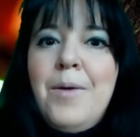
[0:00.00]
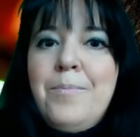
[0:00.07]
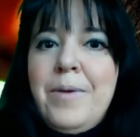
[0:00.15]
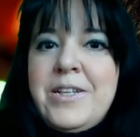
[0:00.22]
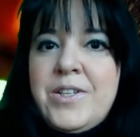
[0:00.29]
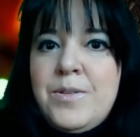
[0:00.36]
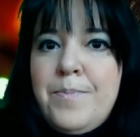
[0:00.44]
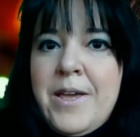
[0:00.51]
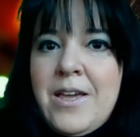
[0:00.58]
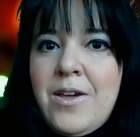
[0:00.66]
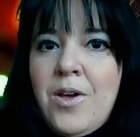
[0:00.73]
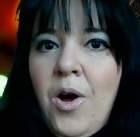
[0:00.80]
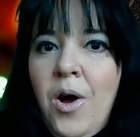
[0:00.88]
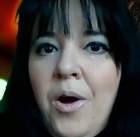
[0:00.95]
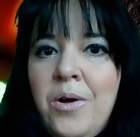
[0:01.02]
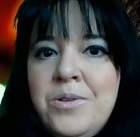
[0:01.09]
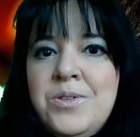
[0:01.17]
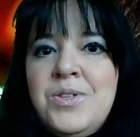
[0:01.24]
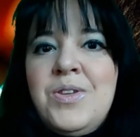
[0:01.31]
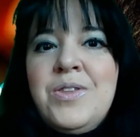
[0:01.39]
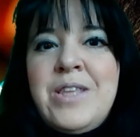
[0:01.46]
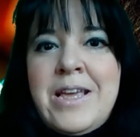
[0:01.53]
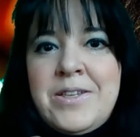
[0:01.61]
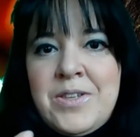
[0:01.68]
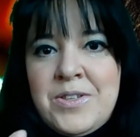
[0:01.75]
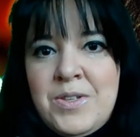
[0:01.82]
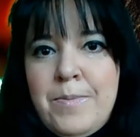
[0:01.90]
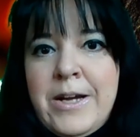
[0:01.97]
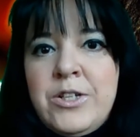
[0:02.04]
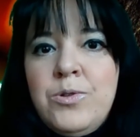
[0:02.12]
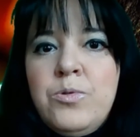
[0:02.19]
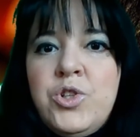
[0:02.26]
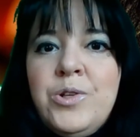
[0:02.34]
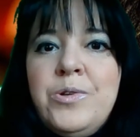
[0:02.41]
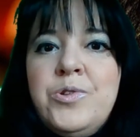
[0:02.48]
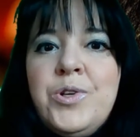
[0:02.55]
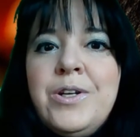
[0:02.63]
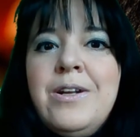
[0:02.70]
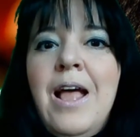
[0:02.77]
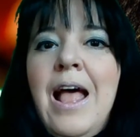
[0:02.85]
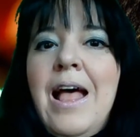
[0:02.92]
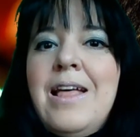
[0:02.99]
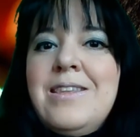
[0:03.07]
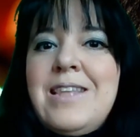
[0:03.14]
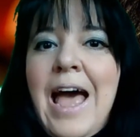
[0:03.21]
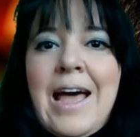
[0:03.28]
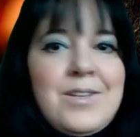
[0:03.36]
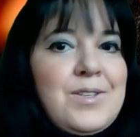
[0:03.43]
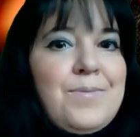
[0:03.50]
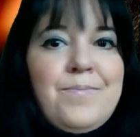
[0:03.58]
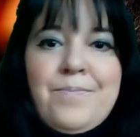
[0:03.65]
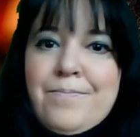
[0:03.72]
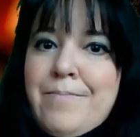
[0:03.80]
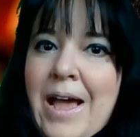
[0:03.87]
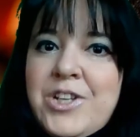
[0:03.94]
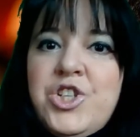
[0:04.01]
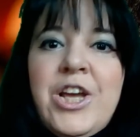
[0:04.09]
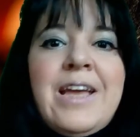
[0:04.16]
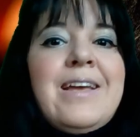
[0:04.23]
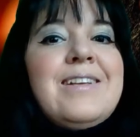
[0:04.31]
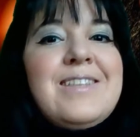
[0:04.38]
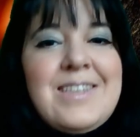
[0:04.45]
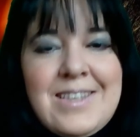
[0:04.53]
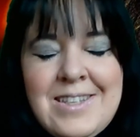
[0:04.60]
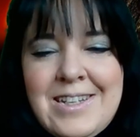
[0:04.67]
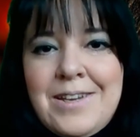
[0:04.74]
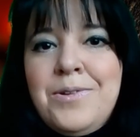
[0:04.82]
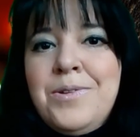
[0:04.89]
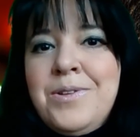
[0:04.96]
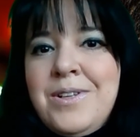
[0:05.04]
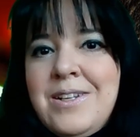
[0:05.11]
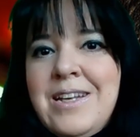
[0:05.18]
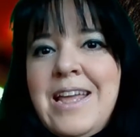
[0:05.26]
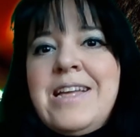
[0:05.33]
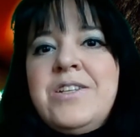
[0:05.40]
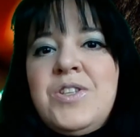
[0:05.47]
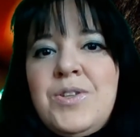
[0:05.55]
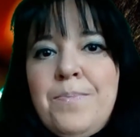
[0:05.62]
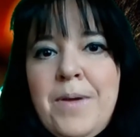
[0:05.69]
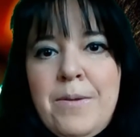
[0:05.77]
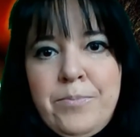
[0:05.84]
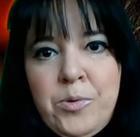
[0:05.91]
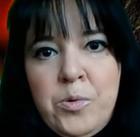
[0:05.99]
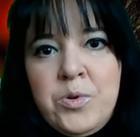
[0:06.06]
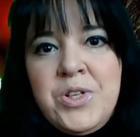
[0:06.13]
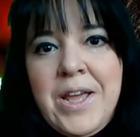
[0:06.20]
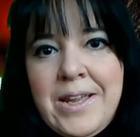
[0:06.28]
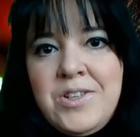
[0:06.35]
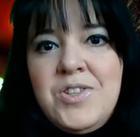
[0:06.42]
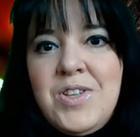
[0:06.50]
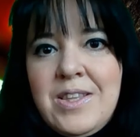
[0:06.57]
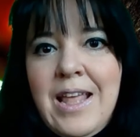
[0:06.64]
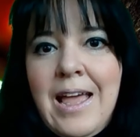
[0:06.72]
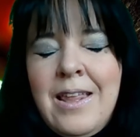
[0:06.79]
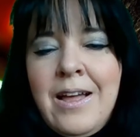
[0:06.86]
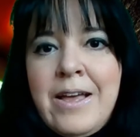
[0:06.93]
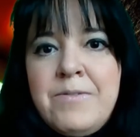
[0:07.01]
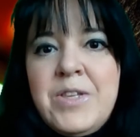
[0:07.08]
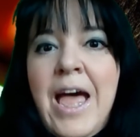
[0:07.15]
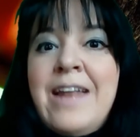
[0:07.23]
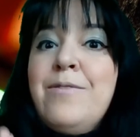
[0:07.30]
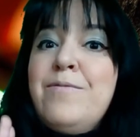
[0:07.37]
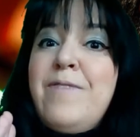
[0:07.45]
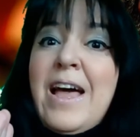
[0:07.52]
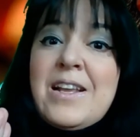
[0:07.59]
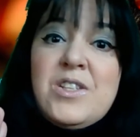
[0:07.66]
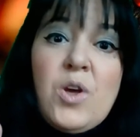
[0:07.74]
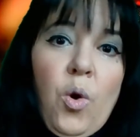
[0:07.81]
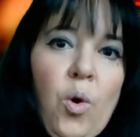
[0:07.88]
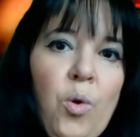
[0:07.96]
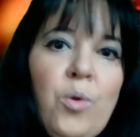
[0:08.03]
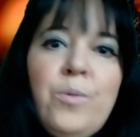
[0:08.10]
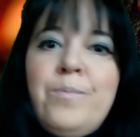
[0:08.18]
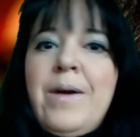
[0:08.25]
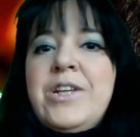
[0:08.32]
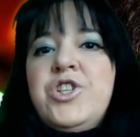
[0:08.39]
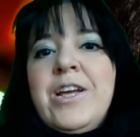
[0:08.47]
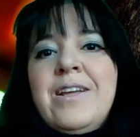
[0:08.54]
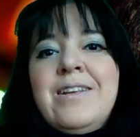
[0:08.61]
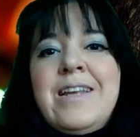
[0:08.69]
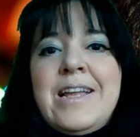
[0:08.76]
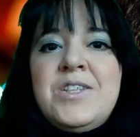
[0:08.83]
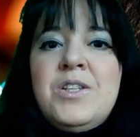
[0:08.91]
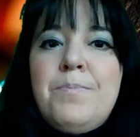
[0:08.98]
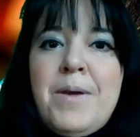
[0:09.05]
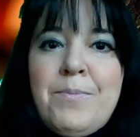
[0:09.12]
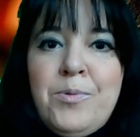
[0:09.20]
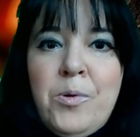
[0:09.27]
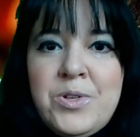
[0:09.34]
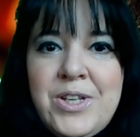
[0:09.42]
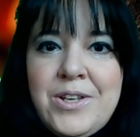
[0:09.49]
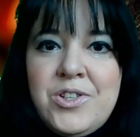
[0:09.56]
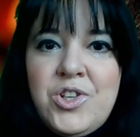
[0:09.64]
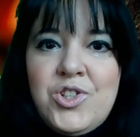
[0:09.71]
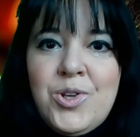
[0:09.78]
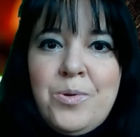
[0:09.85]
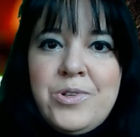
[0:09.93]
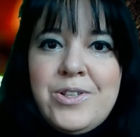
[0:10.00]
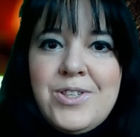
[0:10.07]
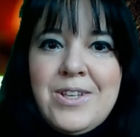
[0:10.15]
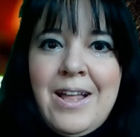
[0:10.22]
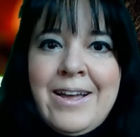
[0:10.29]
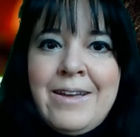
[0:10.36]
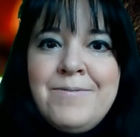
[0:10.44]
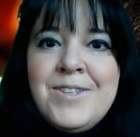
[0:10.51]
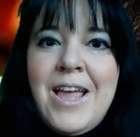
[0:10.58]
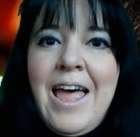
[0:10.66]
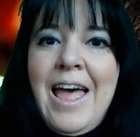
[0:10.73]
But it's because these are special children that magic still needs to be brought into their lives. And in fact, all magic needs to be brought into children's lives.